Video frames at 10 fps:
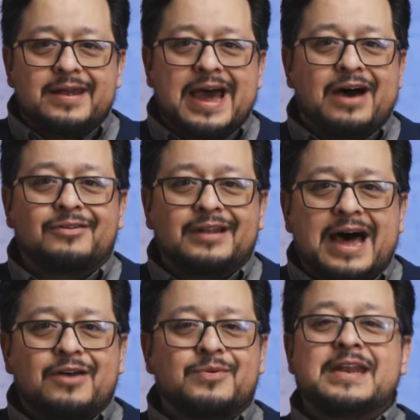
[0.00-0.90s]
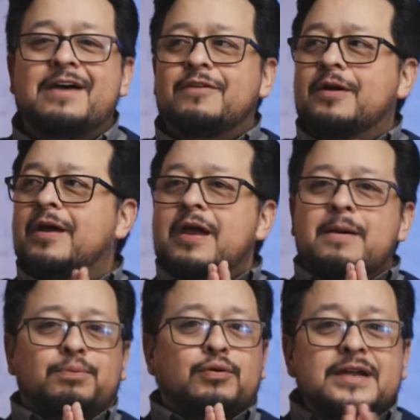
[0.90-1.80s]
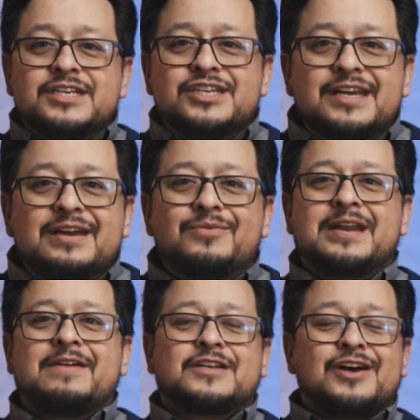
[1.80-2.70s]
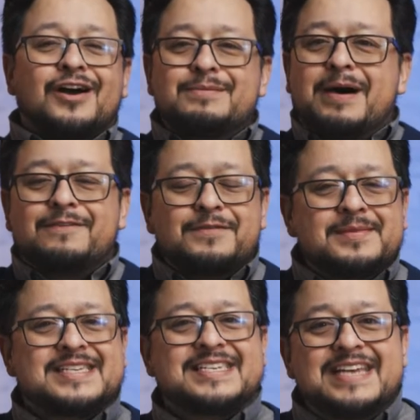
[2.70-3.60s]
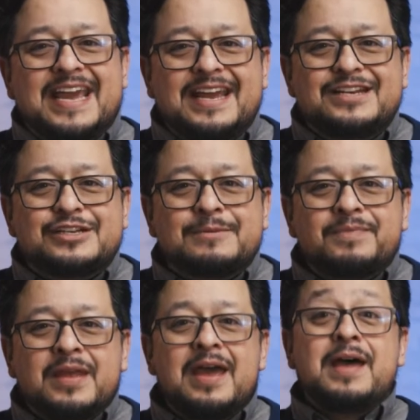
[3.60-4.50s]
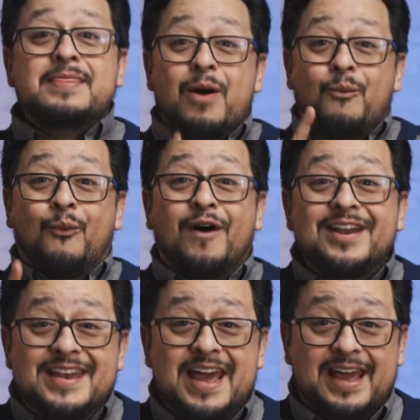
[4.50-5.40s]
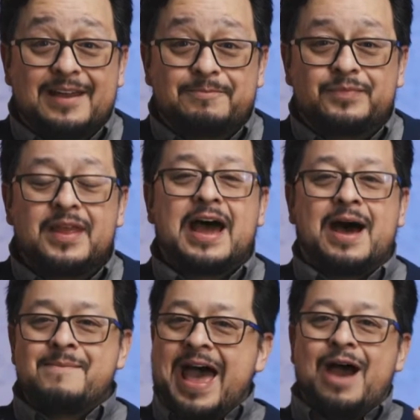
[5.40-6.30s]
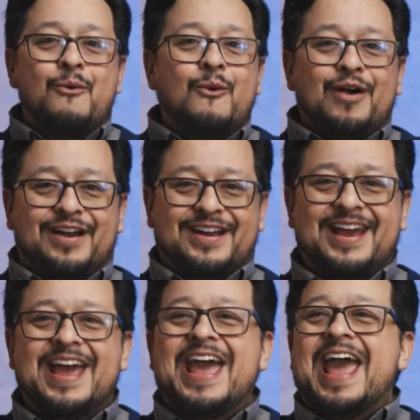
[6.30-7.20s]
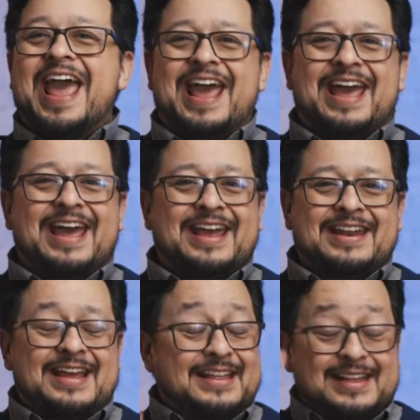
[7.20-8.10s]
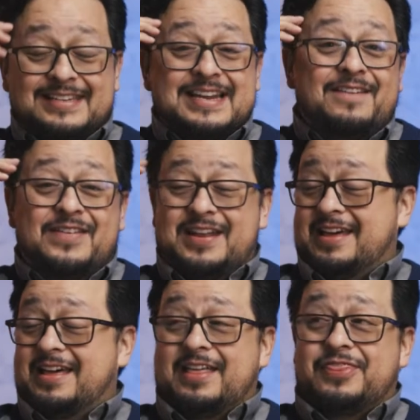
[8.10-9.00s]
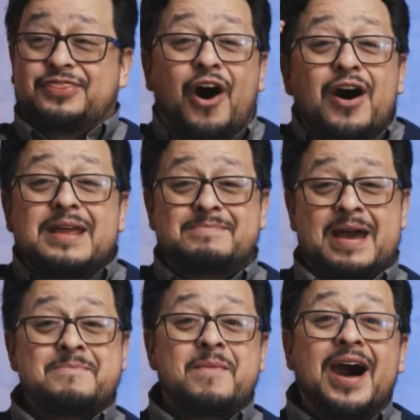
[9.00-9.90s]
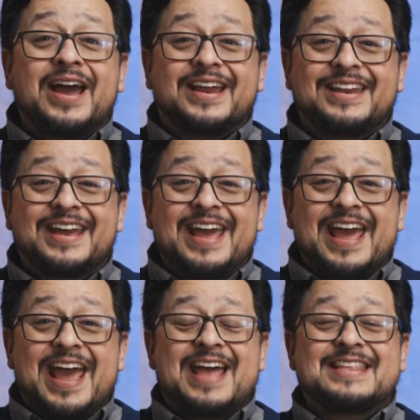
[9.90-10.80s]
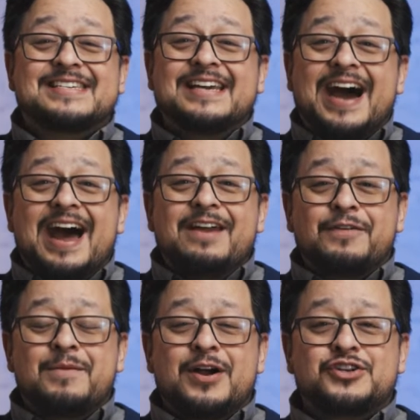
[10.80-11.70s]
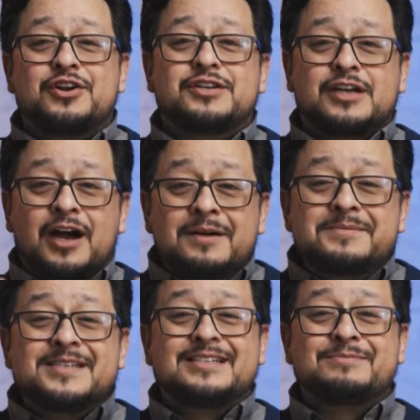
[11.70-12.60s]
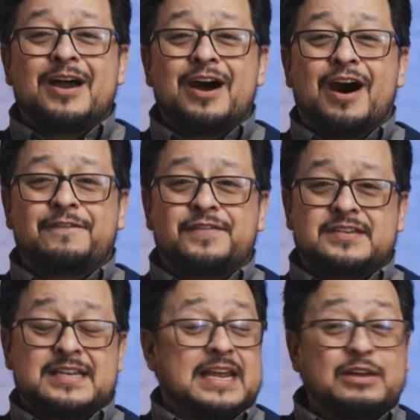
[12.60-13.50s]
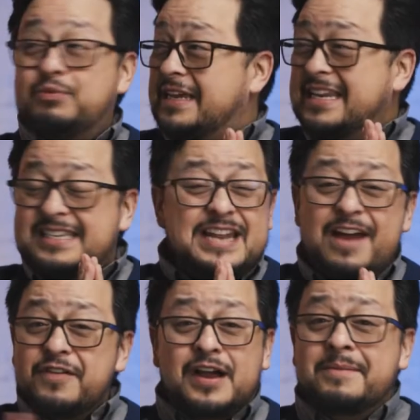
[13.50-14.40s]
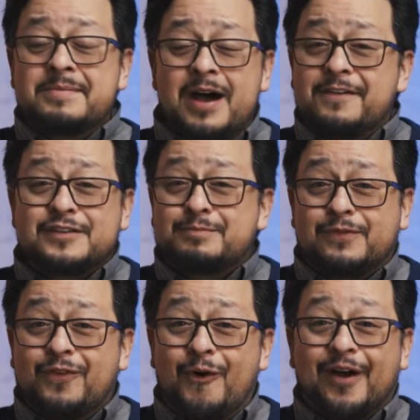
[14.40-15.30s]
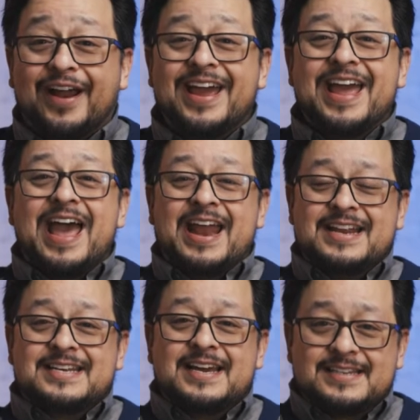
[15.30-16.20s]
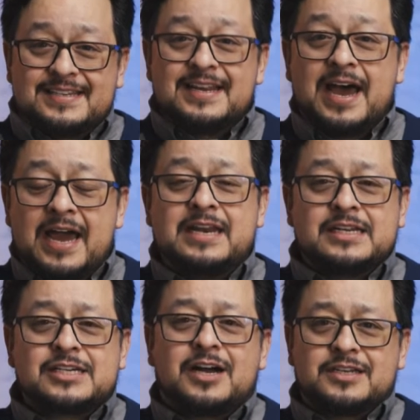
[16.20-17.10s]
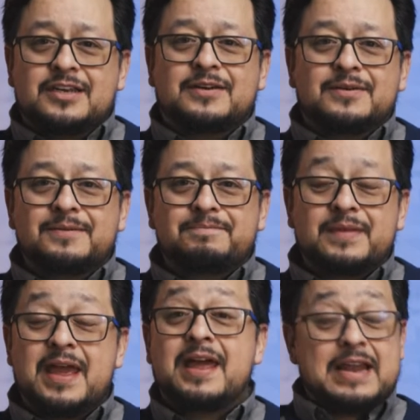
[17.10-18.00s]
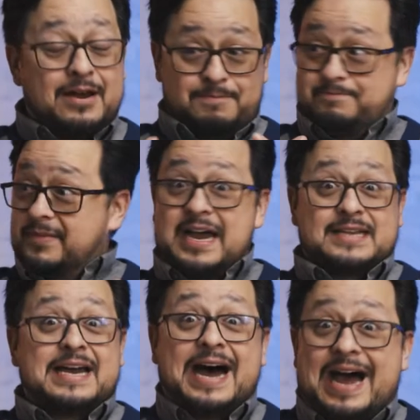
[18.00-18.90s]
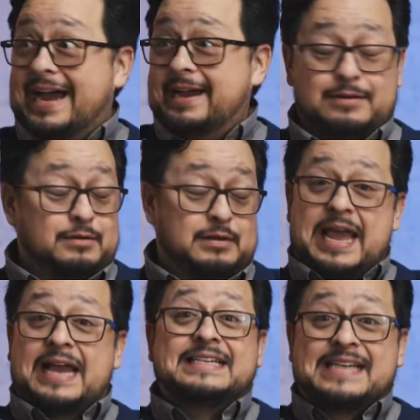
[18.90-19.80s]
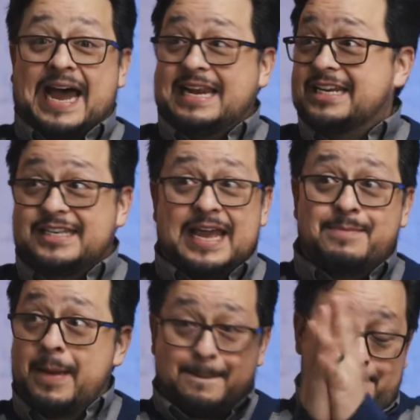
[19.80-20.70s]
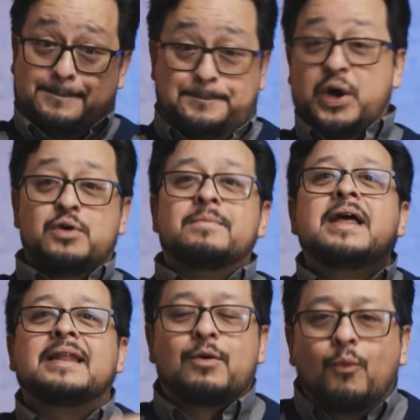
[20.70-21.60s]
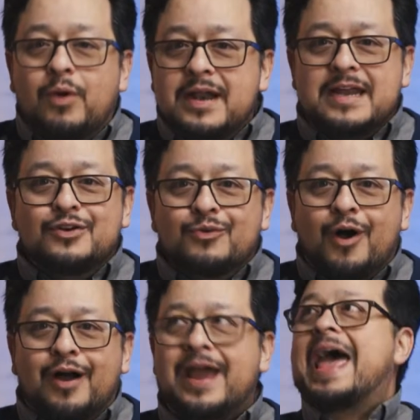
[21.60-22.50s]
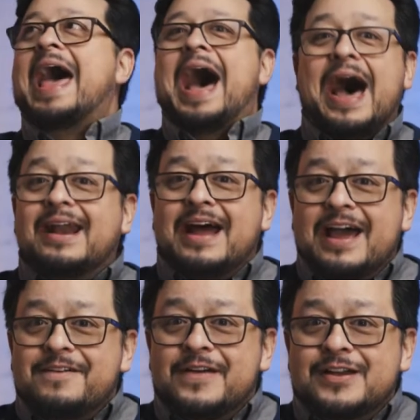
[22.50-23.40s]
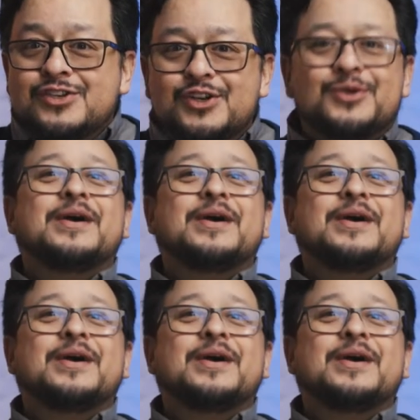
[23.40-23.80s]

it out loud. We never preached it. We never talked about it from the stage. That one day I'm at work and it's not even a, a thought in my mind. And this guy from our church comes into my office. He's never come to my office before. And he says, I need to talk to you guys, I anxiety just hit me. Boom! Like, what did I do wrong? How did I offend you?